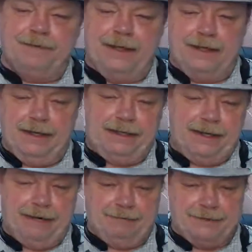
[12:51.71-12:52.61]
I could
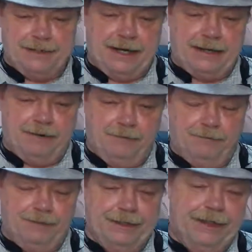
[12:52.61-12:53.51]
have a chat
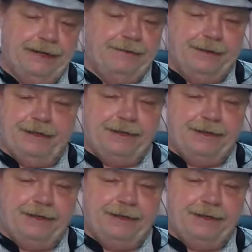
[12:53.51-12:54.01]
over in that area.